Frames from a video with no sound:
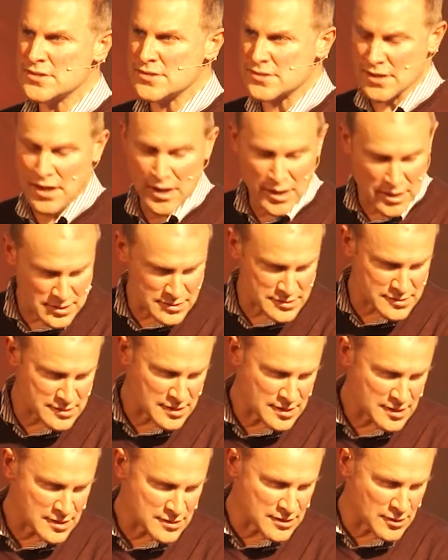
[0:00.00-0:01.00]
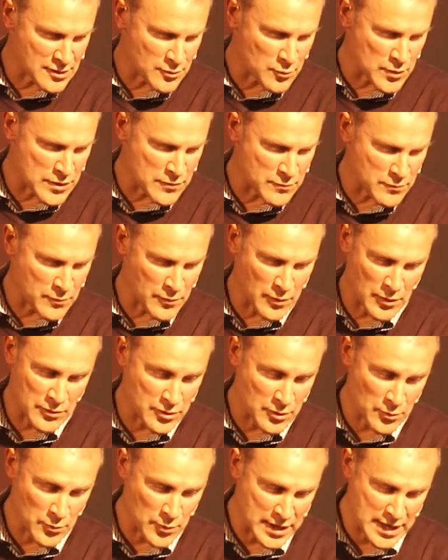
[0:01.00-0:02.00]
start that
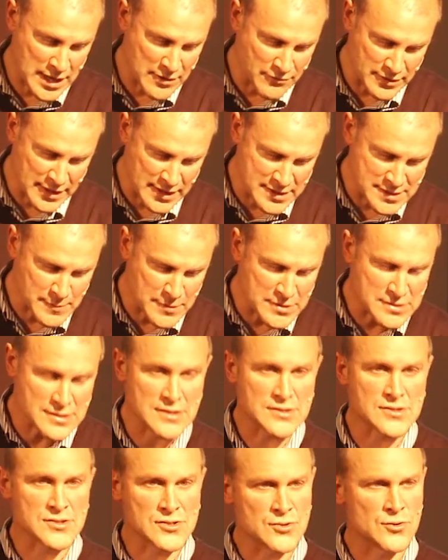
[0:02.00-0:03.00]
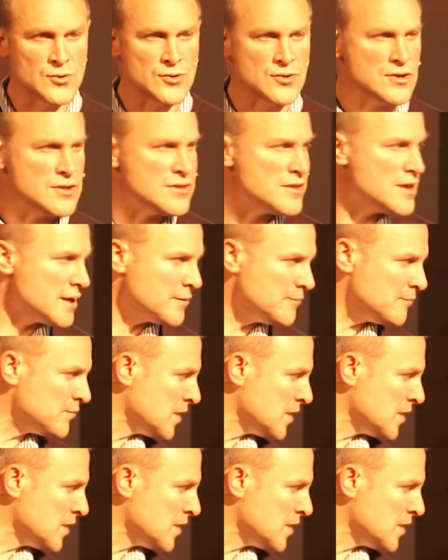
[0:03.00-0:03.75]
we're given. That's the most extraordinary thing.